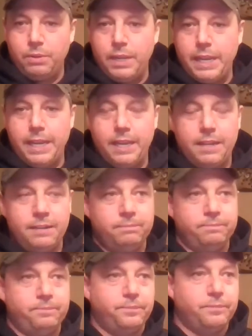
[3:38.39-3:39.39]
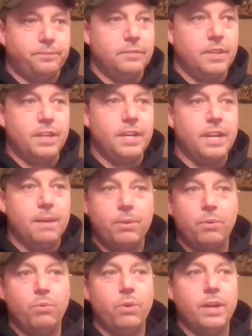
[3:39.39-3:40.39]
And the number
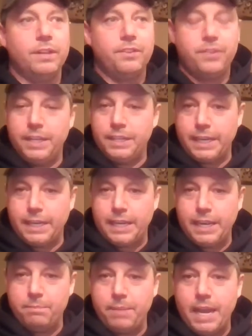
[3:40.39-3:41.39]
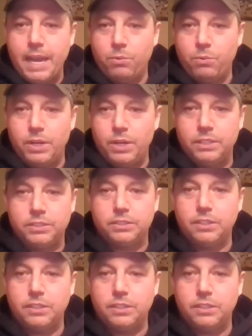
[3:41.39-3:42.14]
one thing that came back was